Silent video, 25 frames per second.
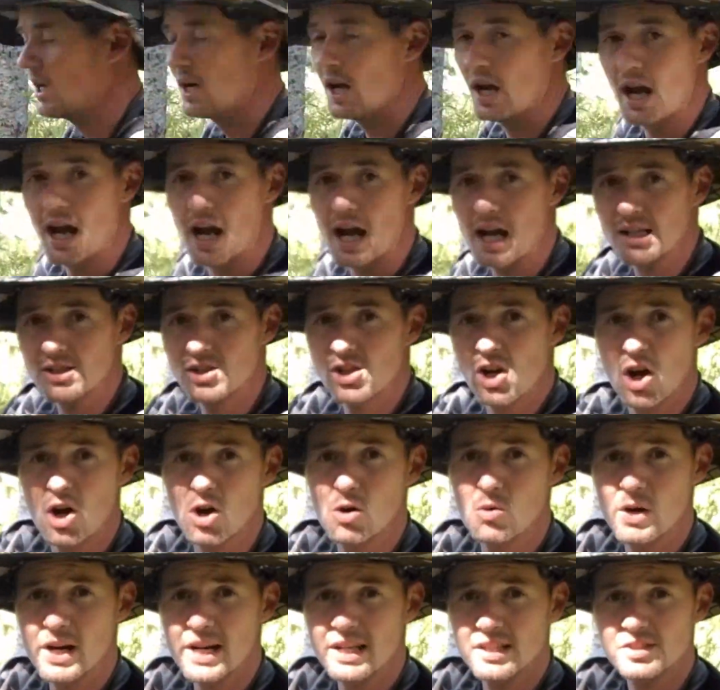As
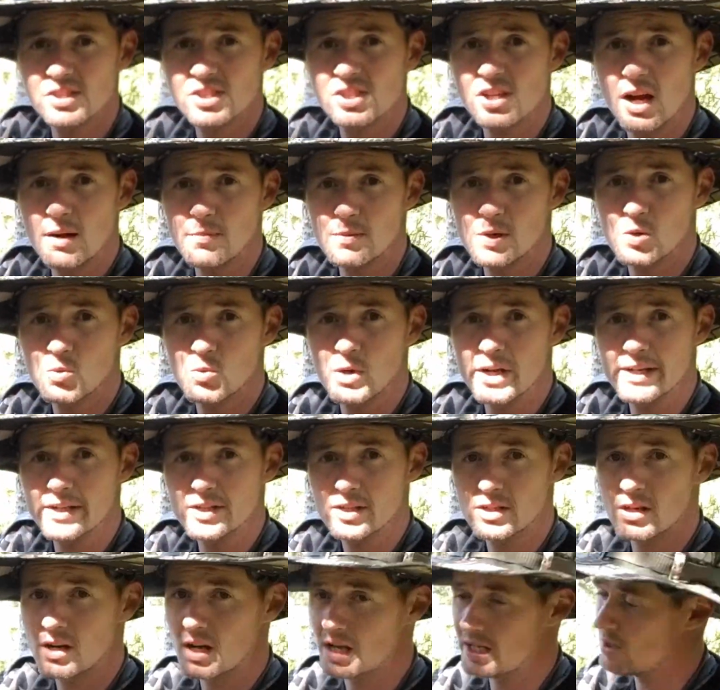always, summer,
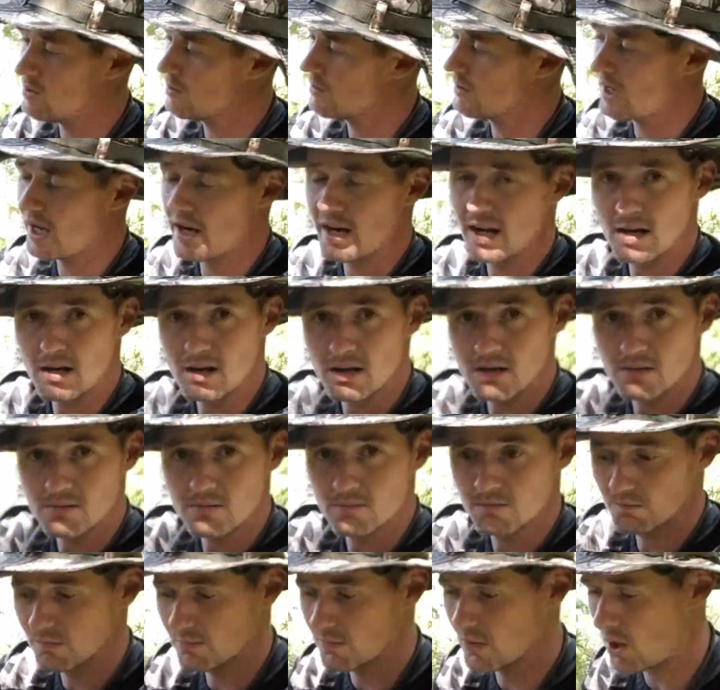winter, I don't care.
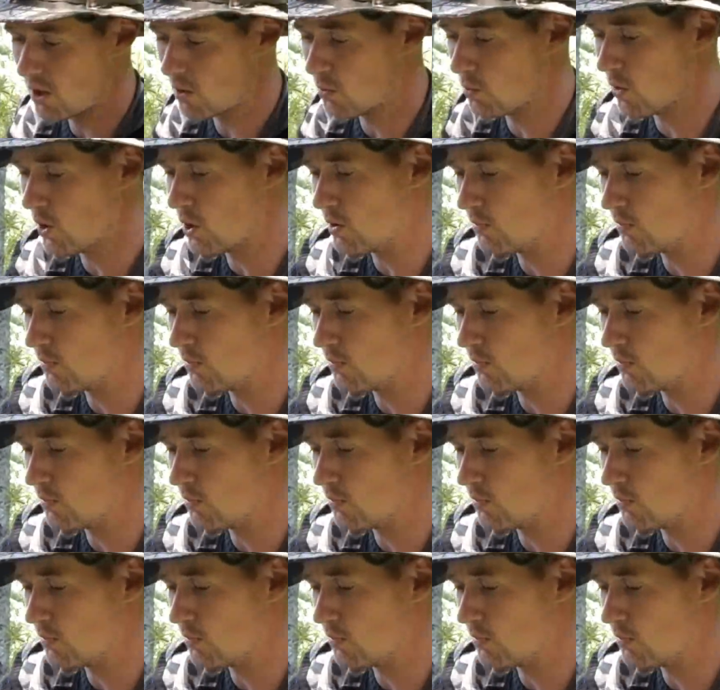A wool